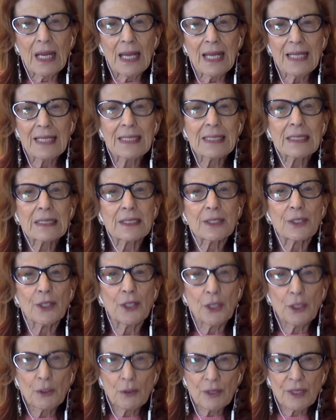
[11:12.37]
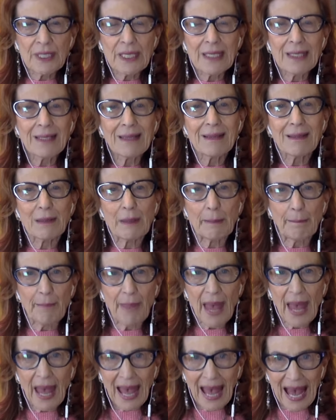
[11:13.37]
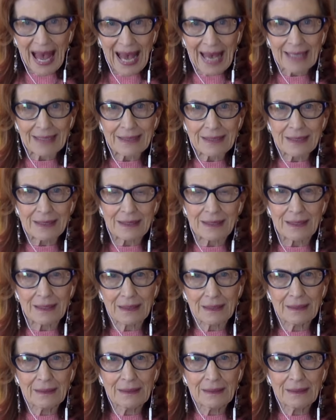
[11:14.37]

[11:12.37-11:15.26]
is using the past